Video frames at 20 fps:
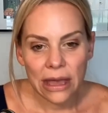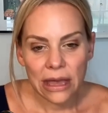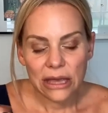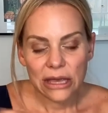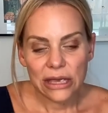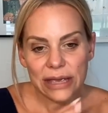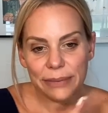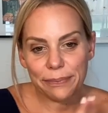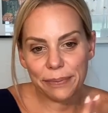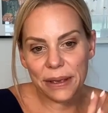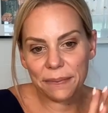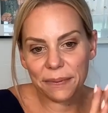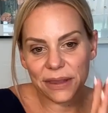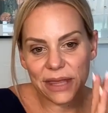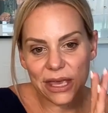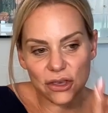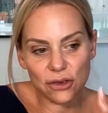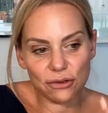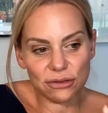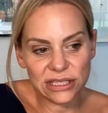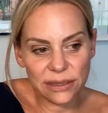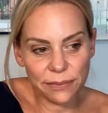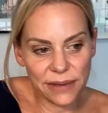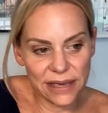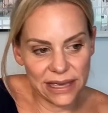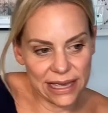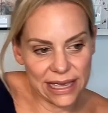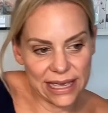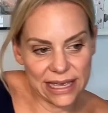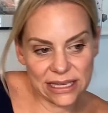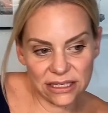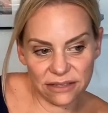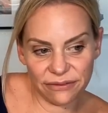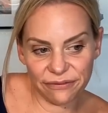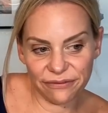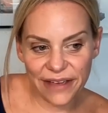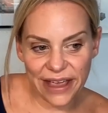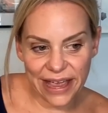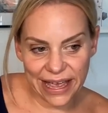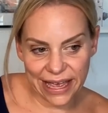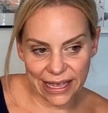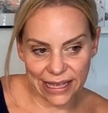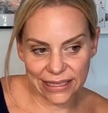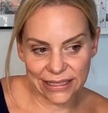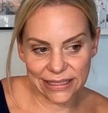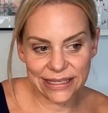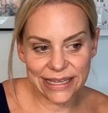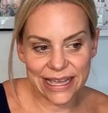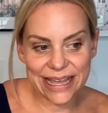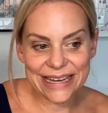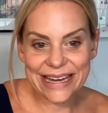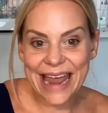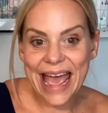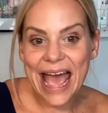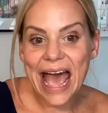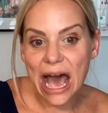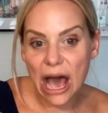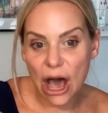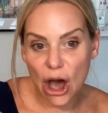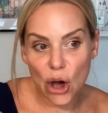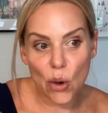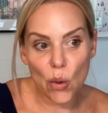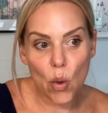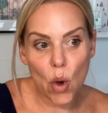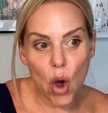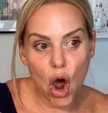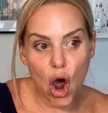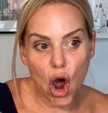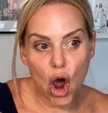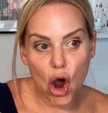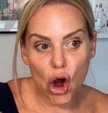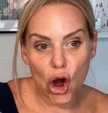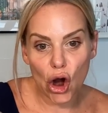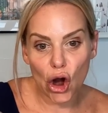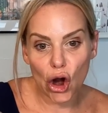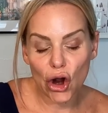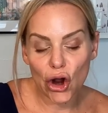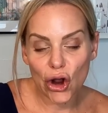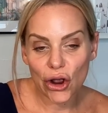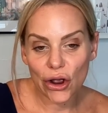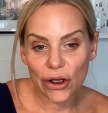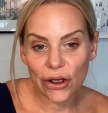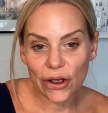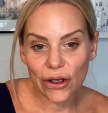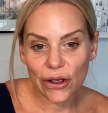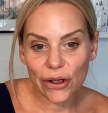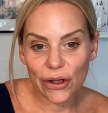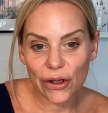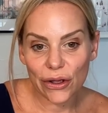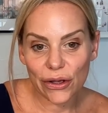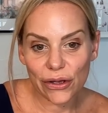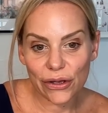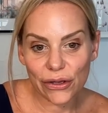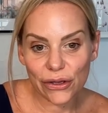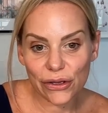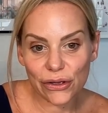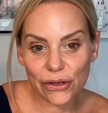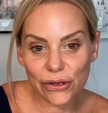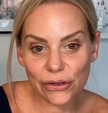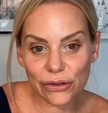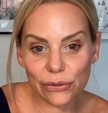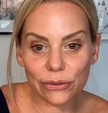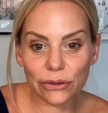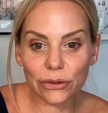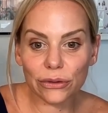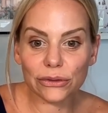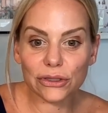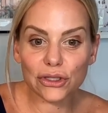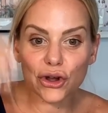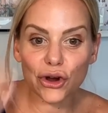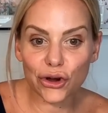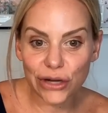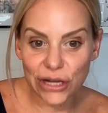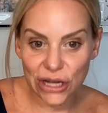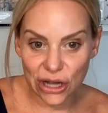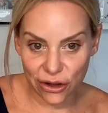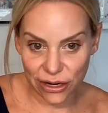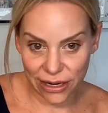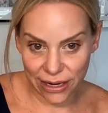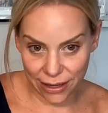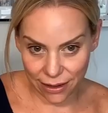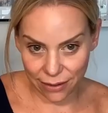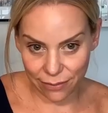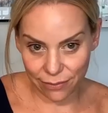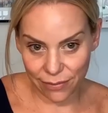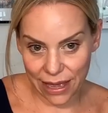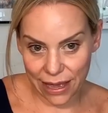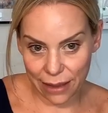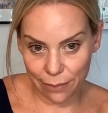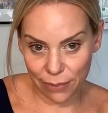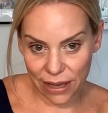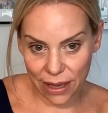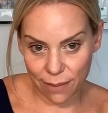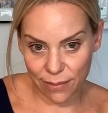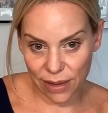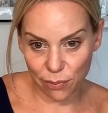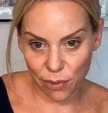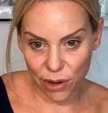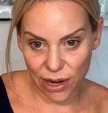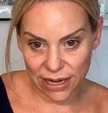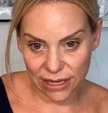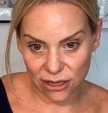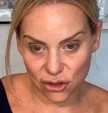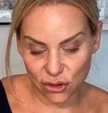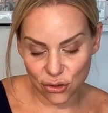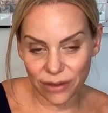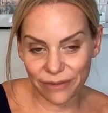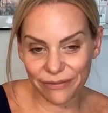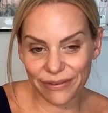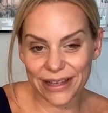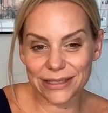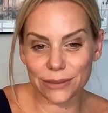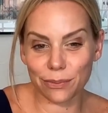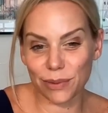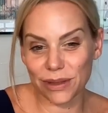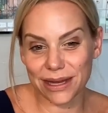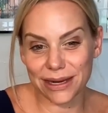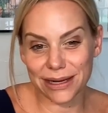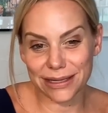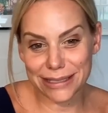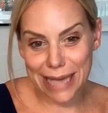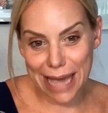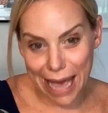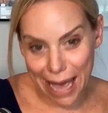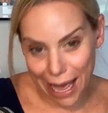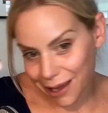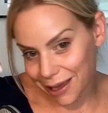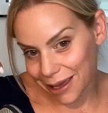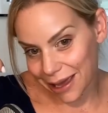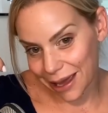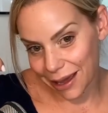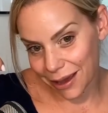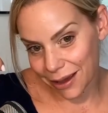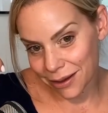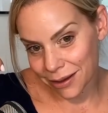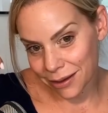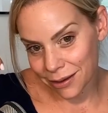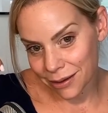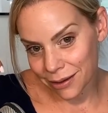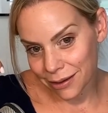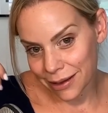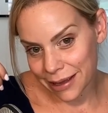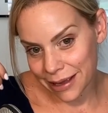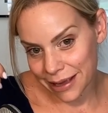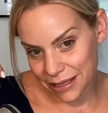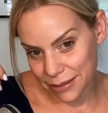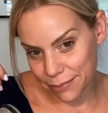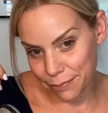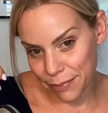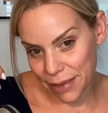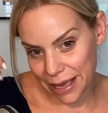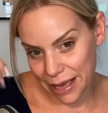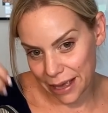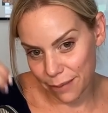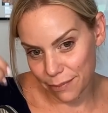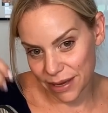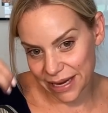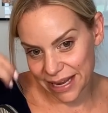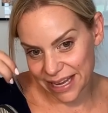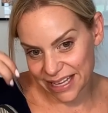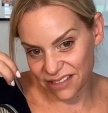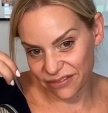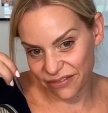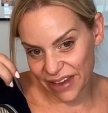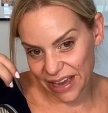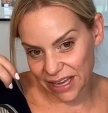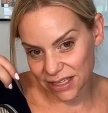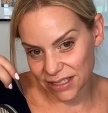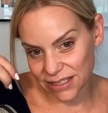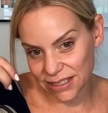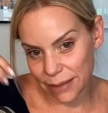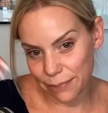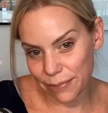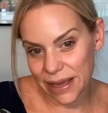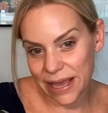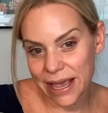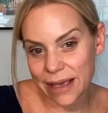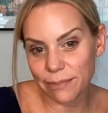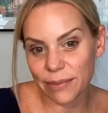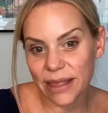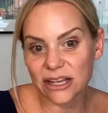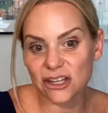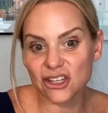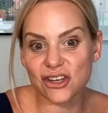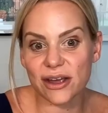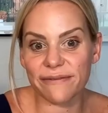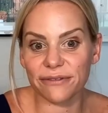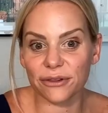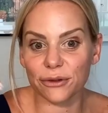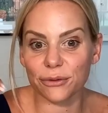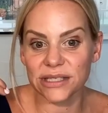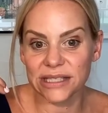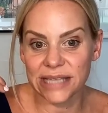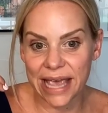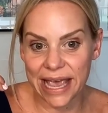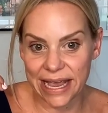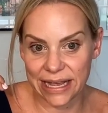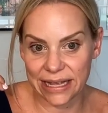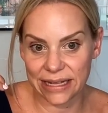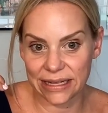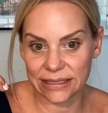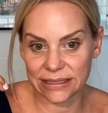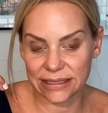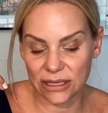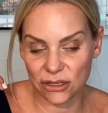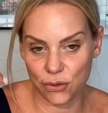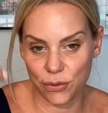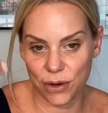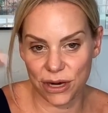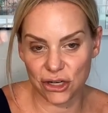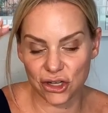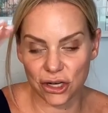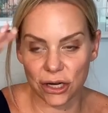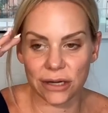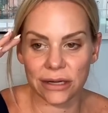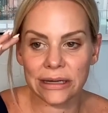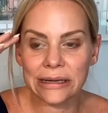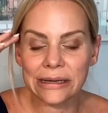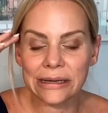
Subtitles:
people that used to be his fans now are turning on him and becoming Brandy and Julie fans, but then attacking him and his fans. It became like a Jeff Lewis hate situation.